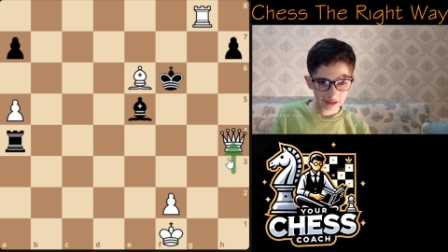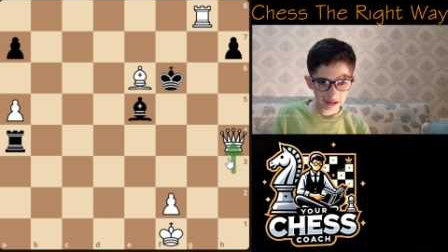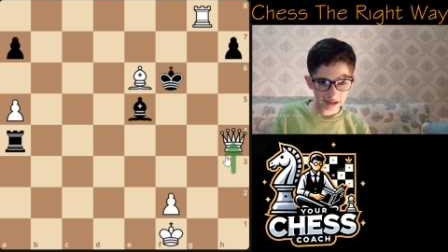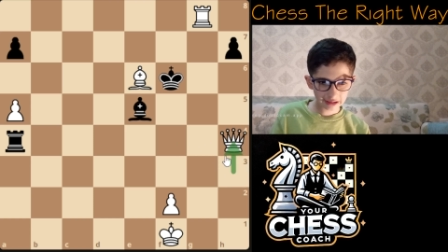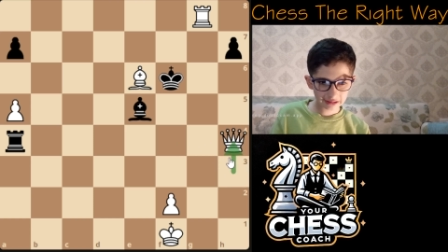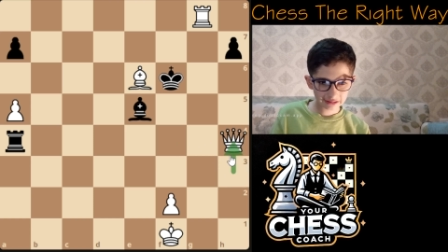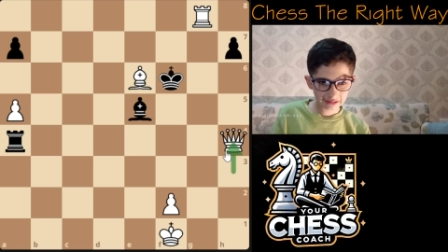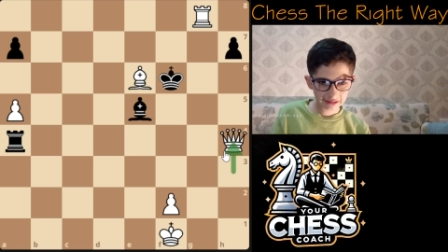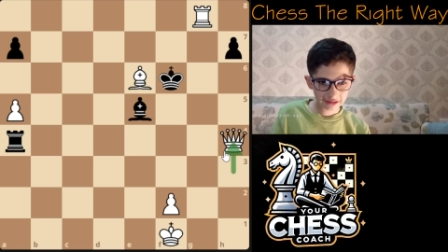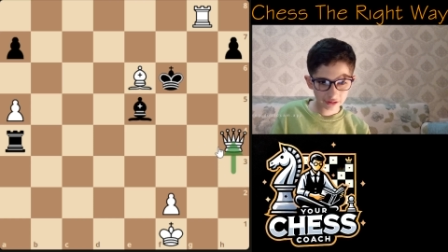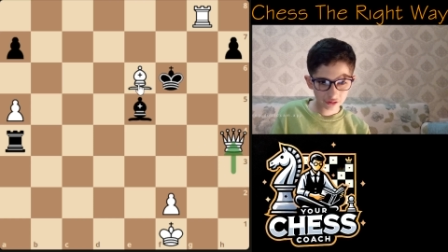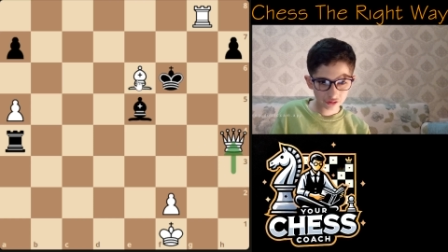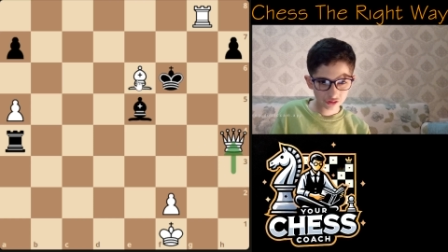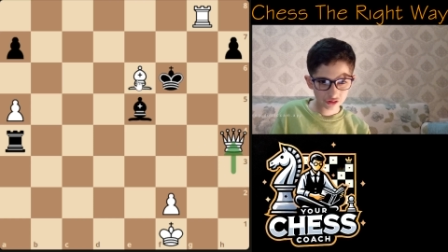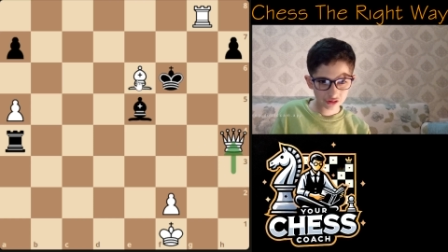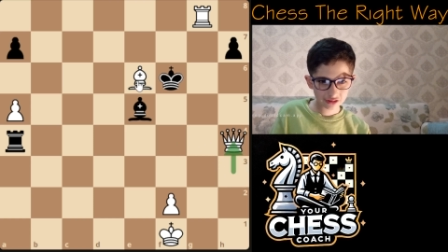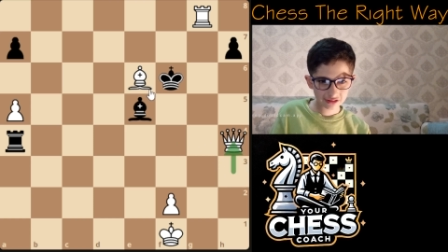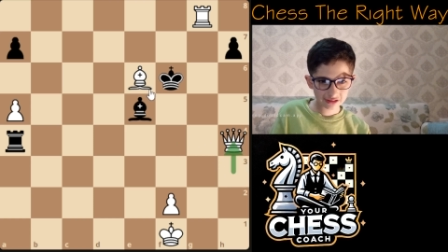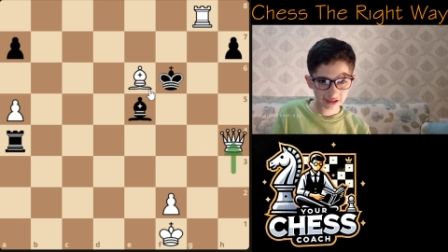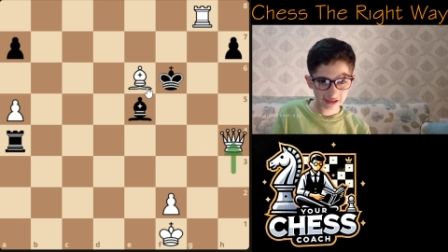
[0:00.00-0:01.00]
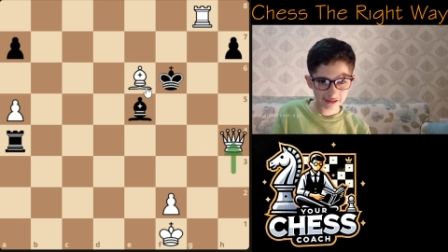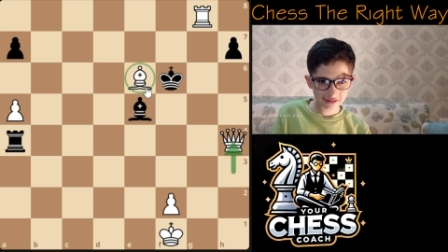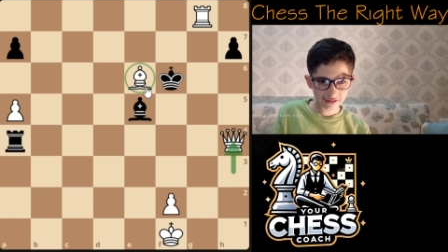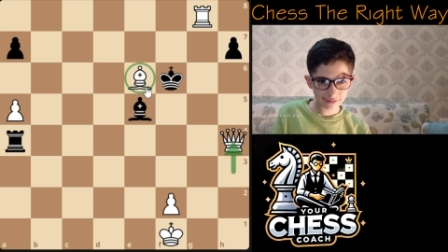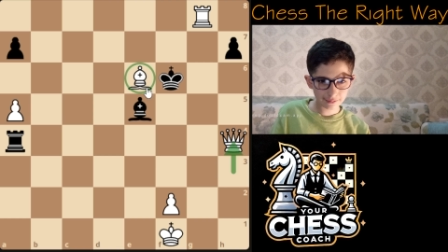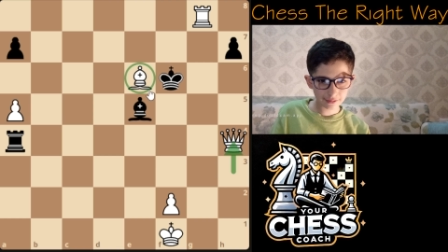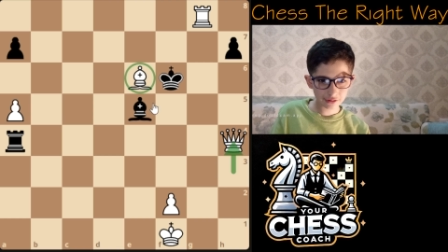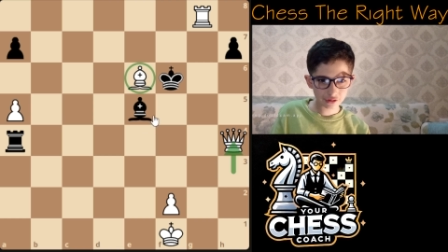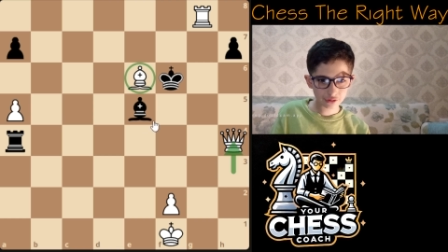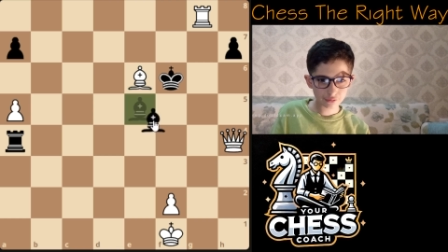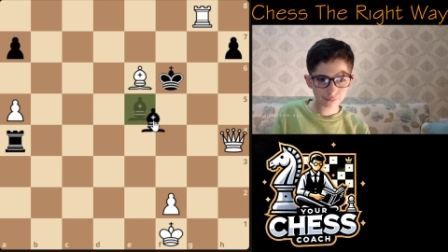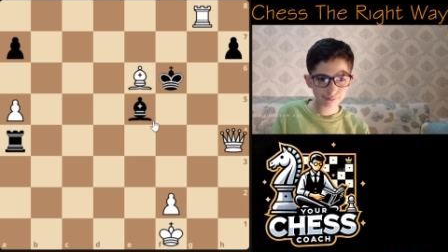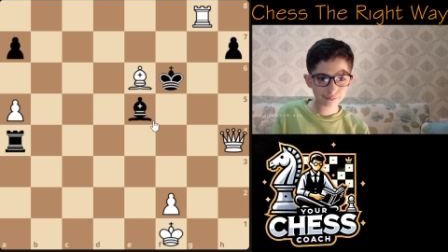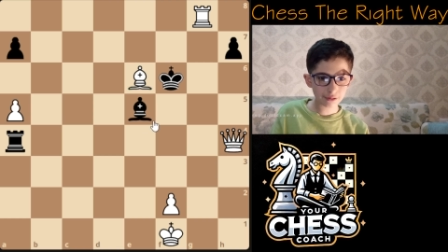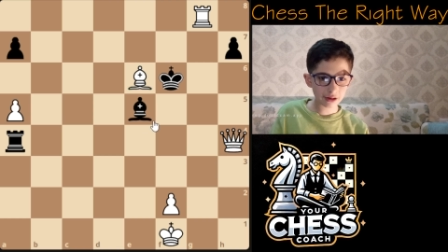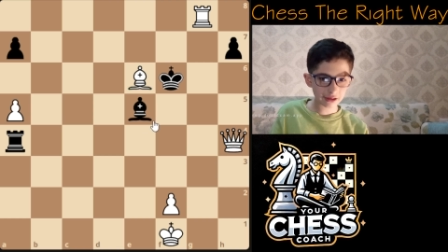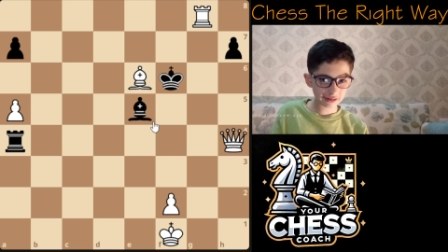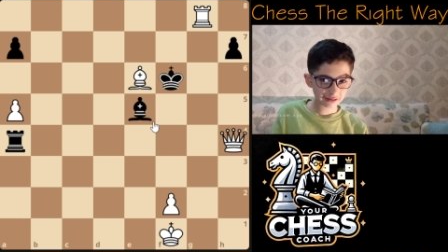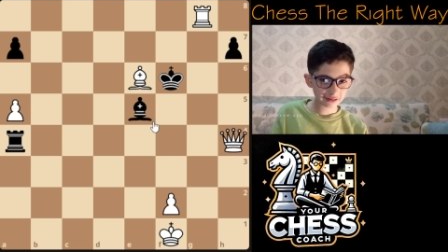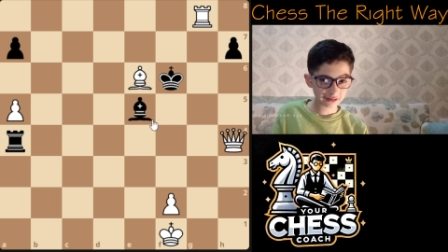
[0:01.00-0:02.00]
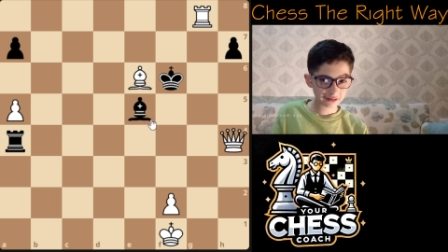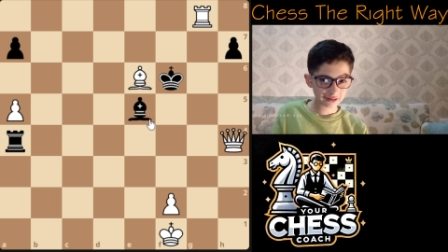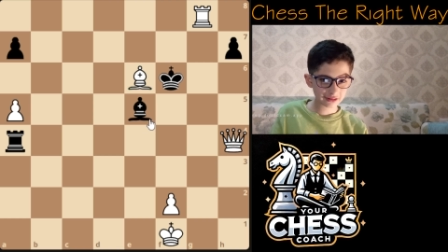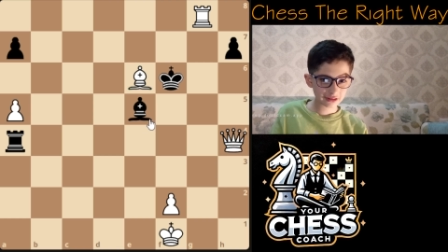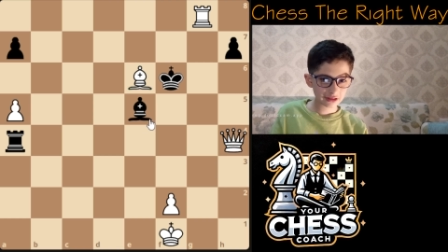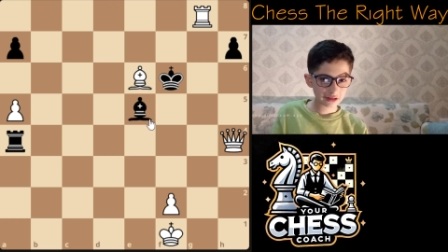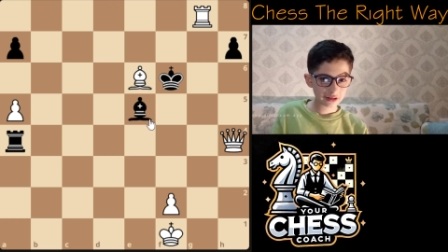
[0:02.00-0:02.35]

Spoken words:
here just sacks the bishop. But